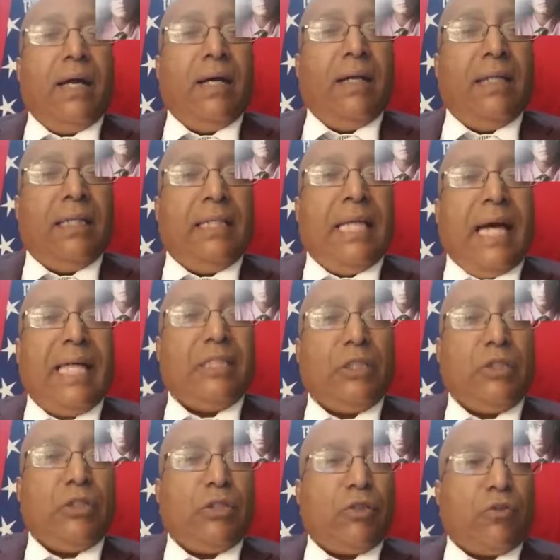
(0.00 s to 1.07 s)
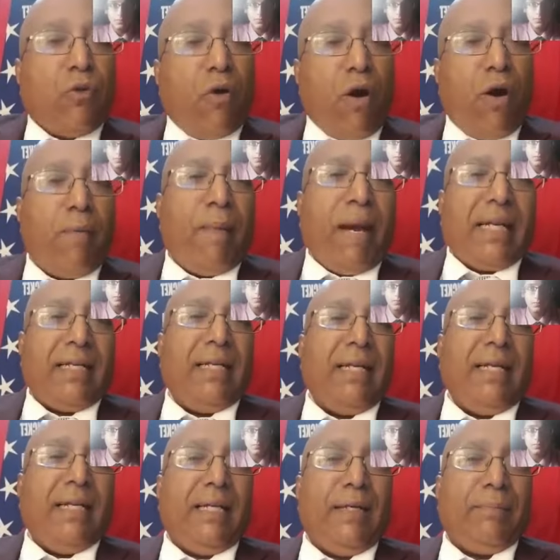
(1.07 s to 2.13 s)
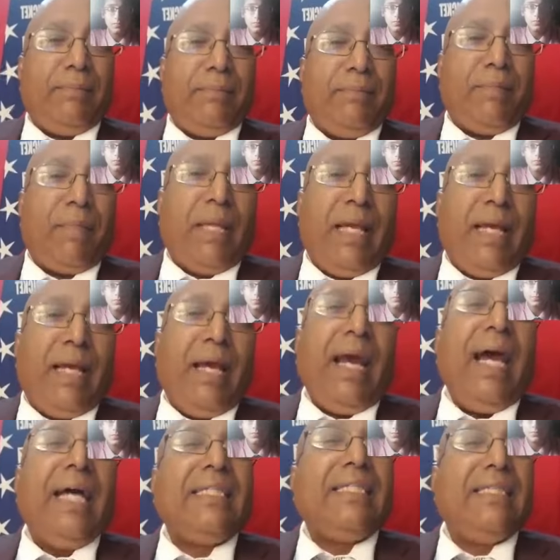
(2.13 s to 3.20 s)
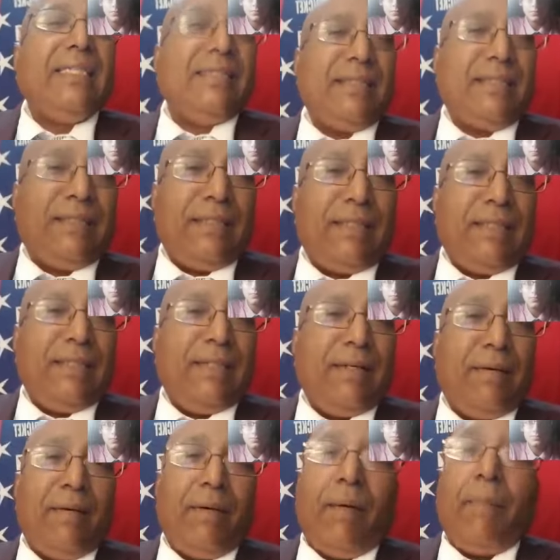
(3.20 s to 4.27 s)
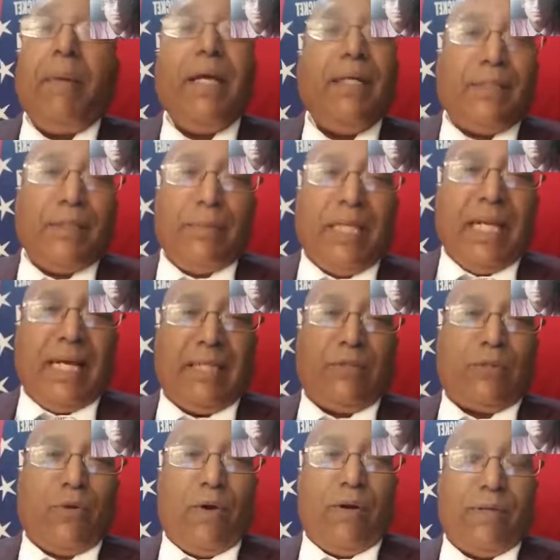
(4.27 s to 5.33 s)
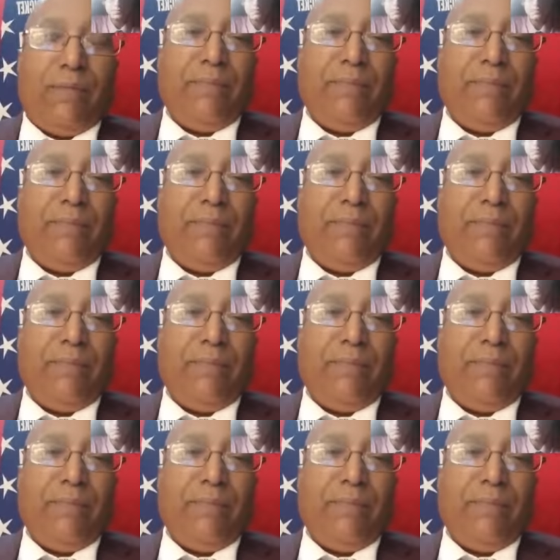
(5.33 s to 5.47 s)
that strong batting lineup hasn't appeared to be that strong,